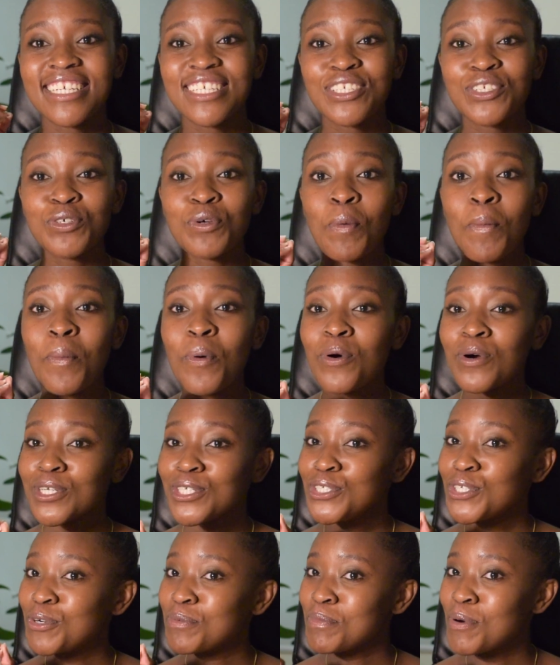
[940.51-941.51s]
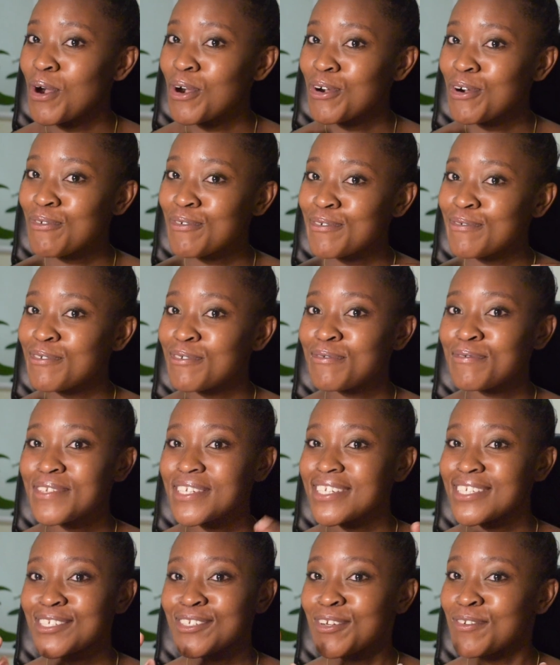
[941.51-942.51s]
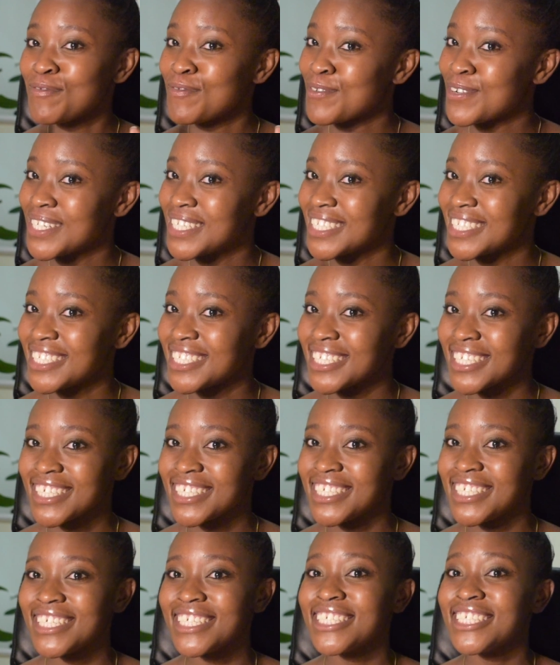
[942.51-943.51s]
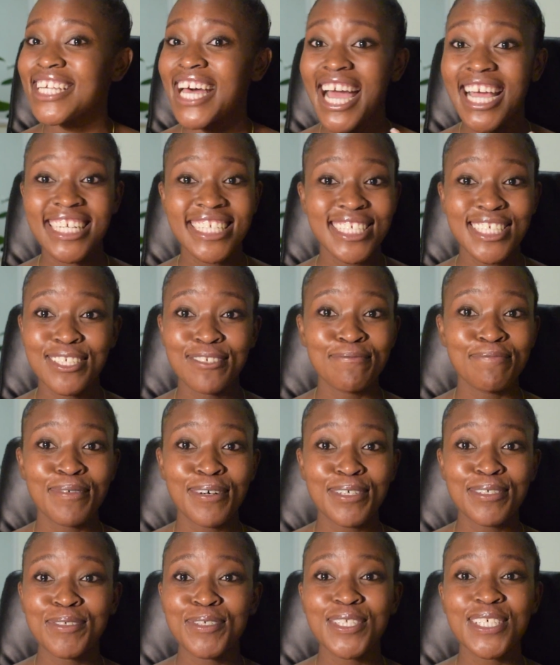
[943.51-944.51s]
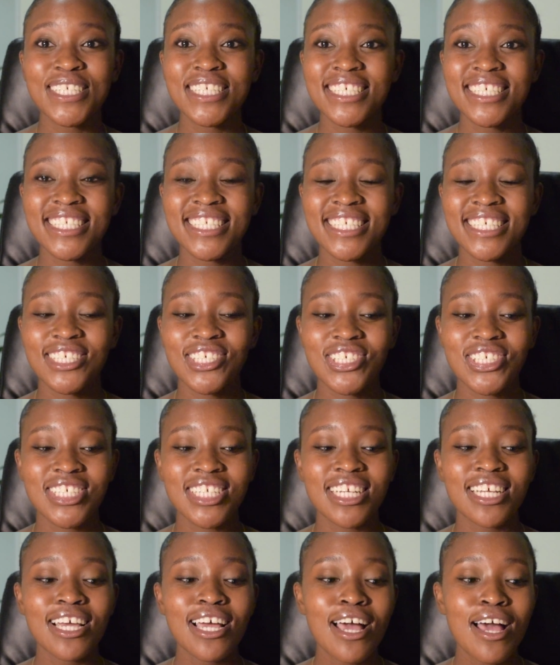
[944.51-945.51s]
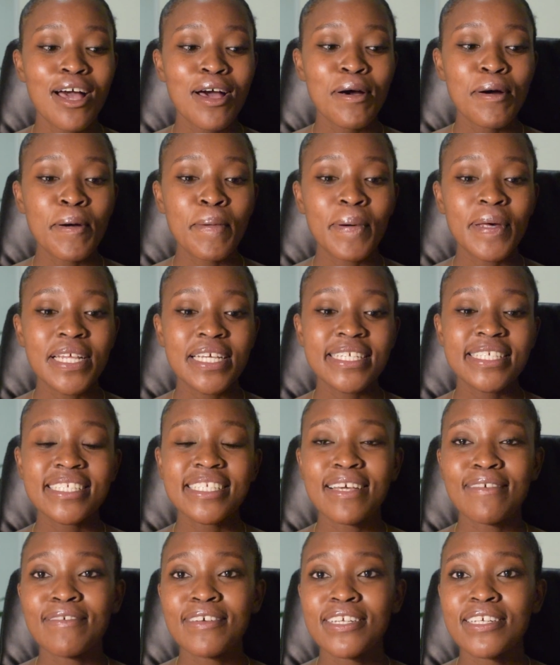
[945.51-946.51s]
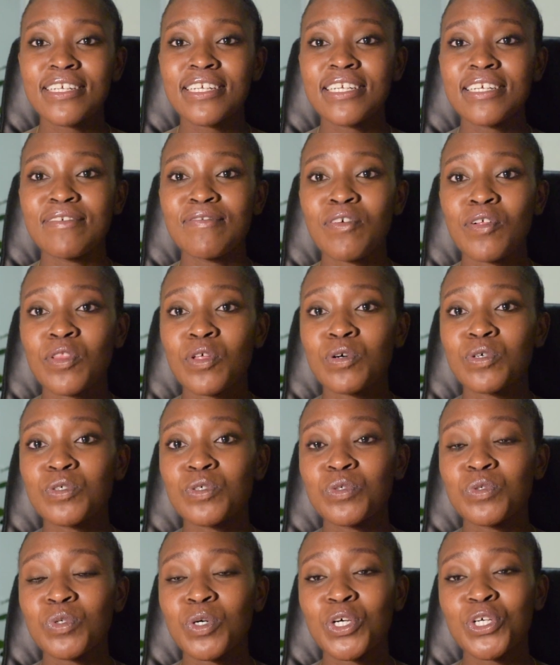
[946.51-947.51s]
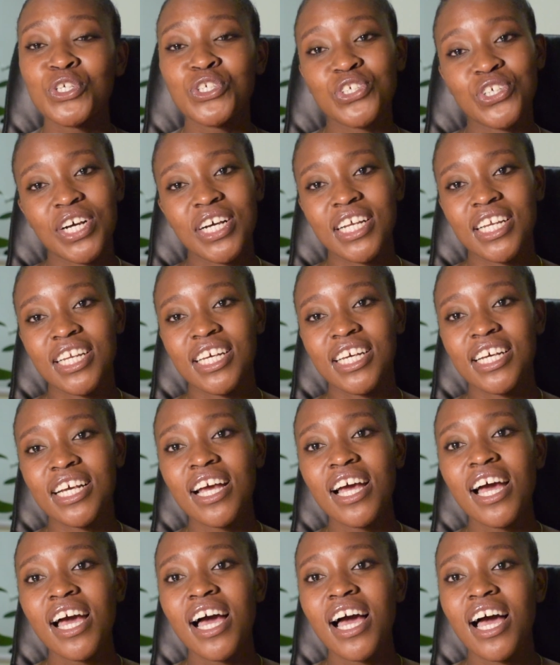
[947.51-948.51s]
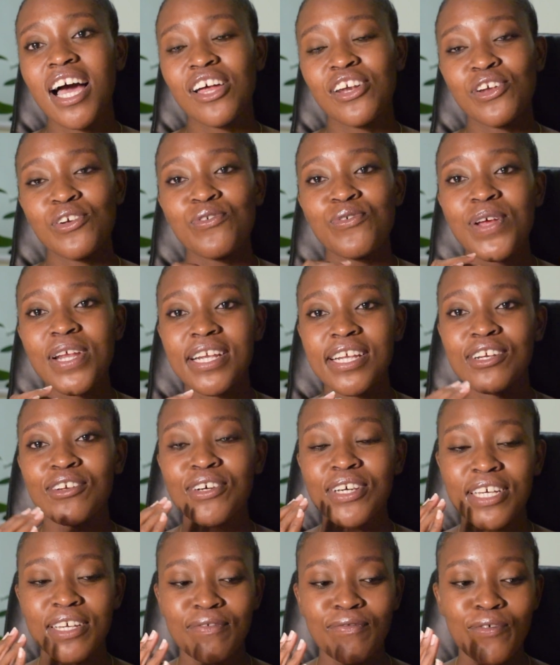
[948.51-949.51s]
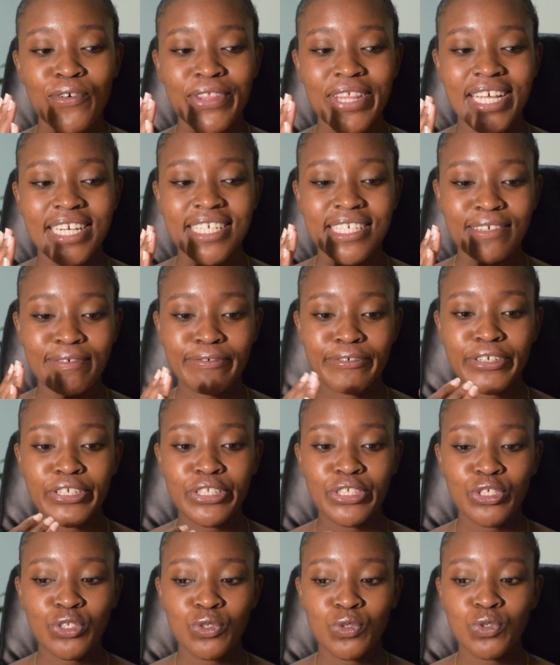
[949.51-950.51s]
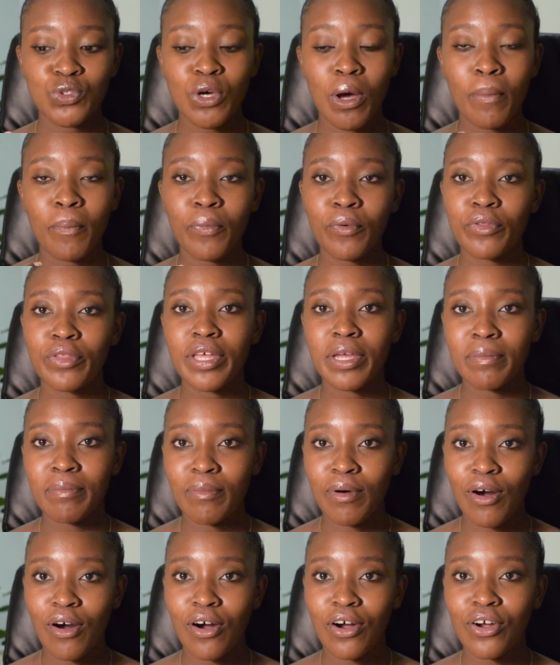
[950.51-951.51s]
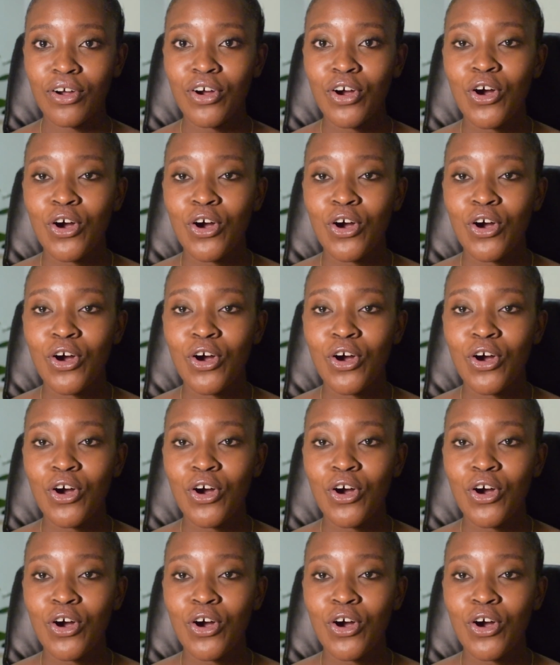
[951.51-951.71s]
to push your mark over 50. It's not for distinctions. I didn't pass the distinction, but it's definitely for those who are struggling and are really looking for that difference to topple their mark